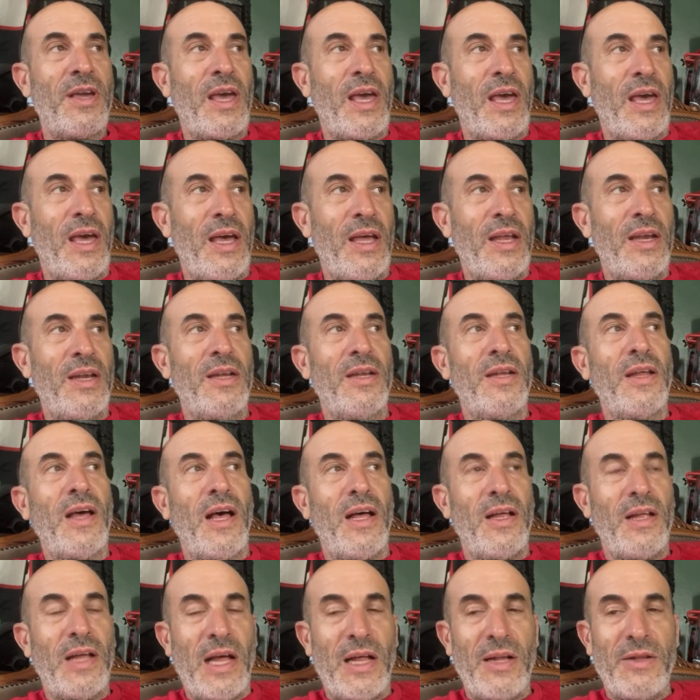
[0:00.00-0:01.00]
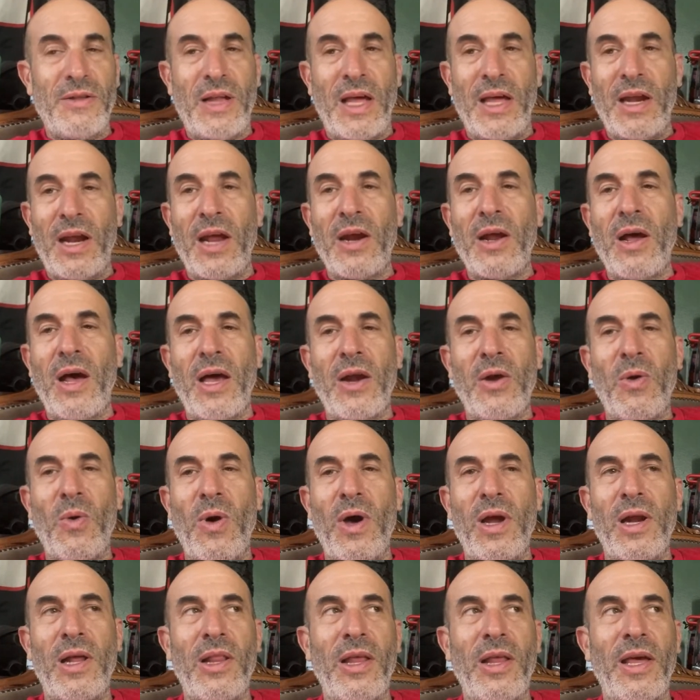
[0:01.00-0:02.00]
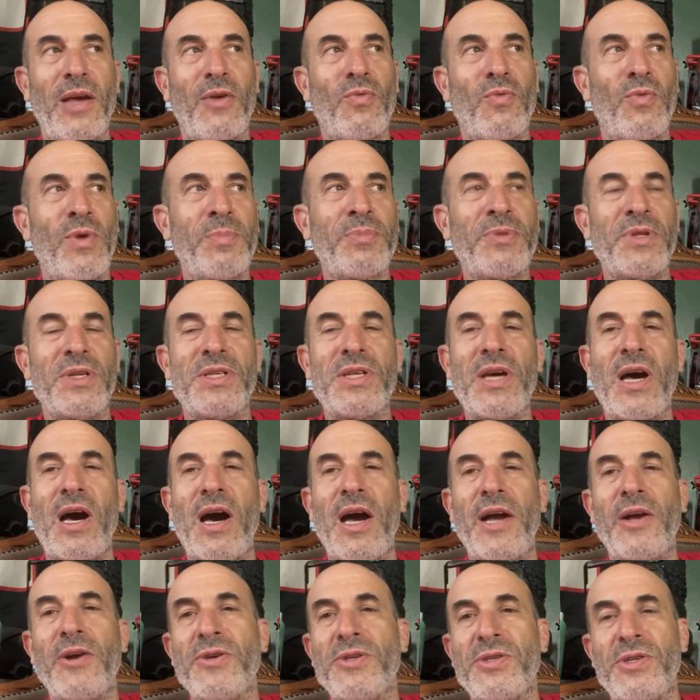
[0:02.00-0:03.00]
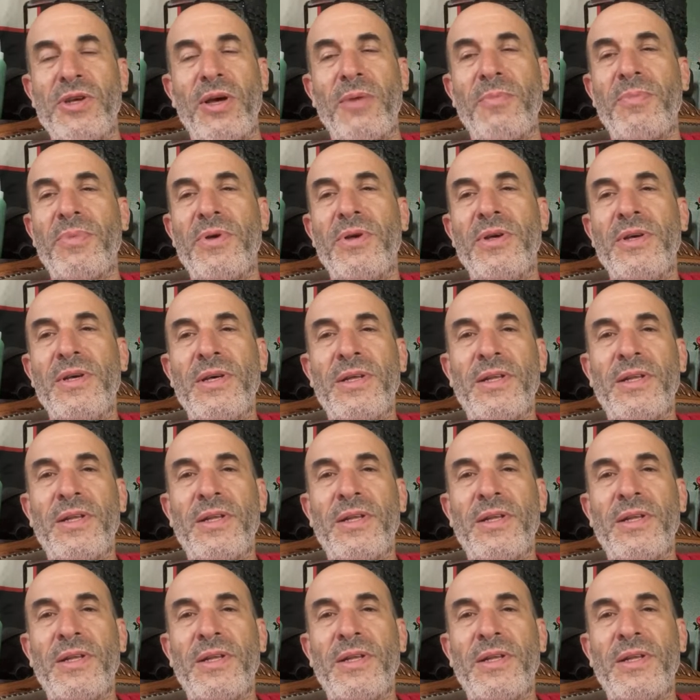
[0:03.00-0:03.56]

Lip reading: And I don't want to like rip the tires up.